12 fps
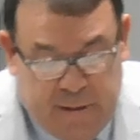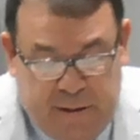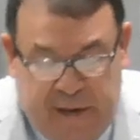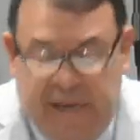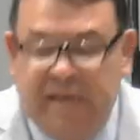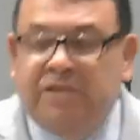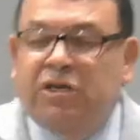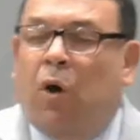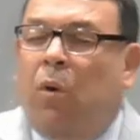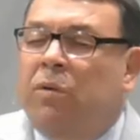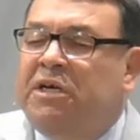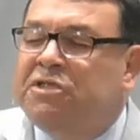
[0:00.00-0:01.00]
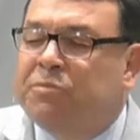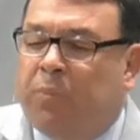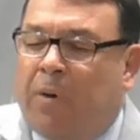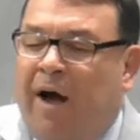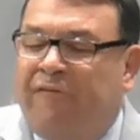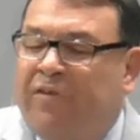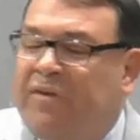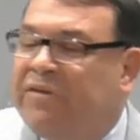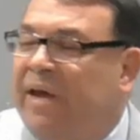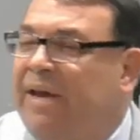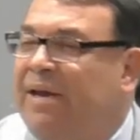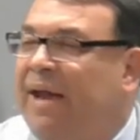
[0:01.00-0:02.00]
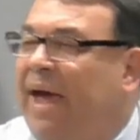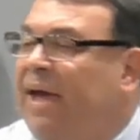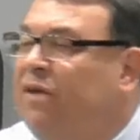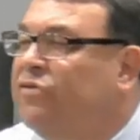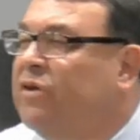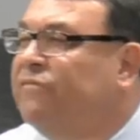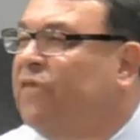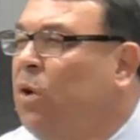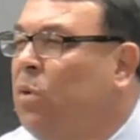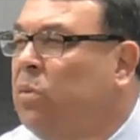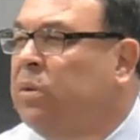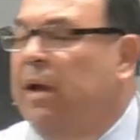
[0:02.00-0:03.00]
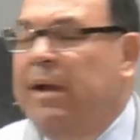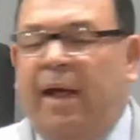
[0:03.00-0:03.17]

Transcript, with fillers: And he told his prophets in days of old,